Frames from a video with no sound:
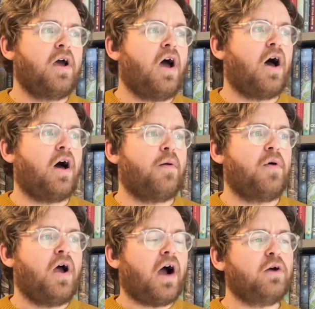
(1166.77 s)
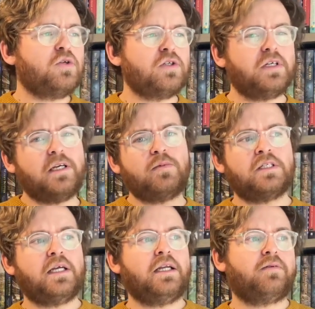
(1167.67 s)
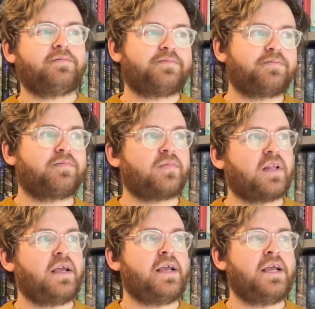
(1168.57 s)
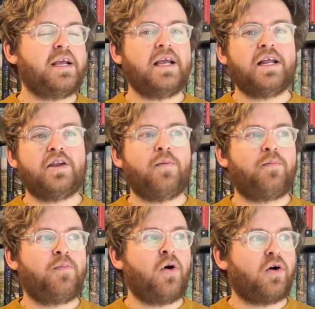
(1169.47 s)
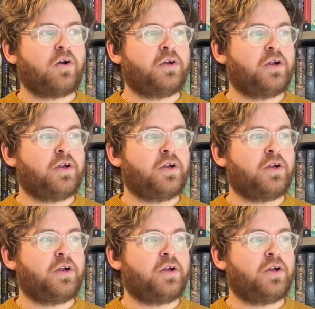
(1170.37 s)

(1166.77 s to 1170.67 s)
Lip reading: I also keep seeing it in the book,